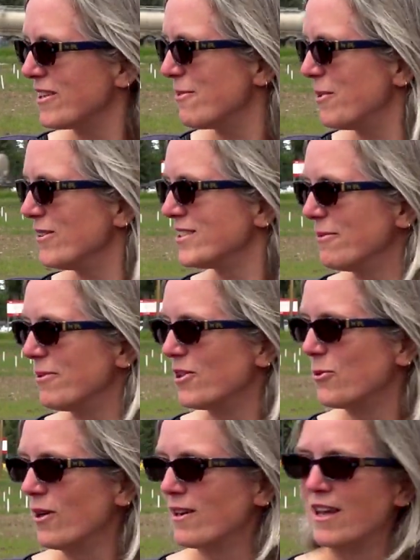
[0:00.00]
about some of the
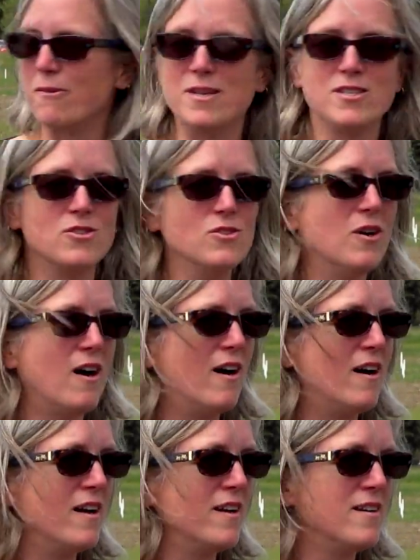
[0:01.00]
work that we do
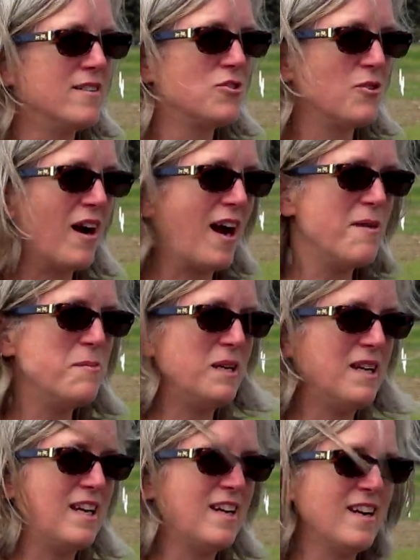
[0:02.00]
on dry
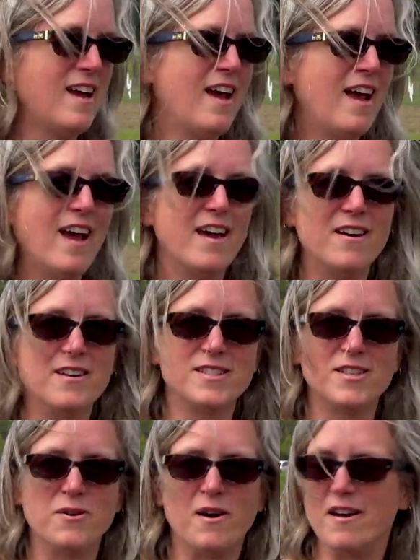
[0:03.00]
bean and
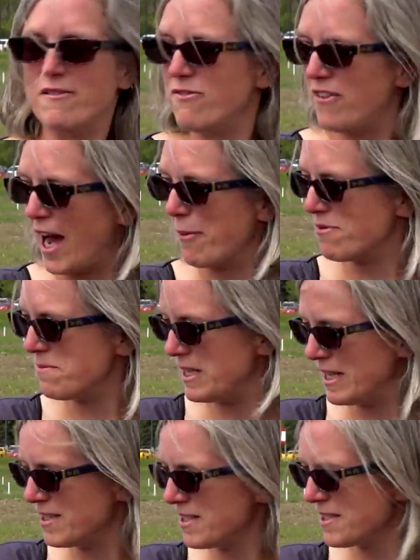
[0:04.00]
also on fava
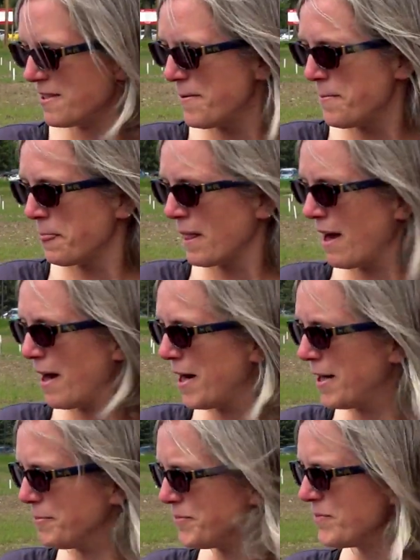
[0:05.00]
beans.
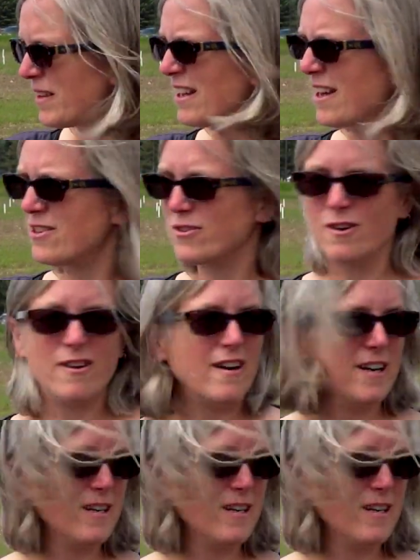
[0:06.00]
And I don't know, are any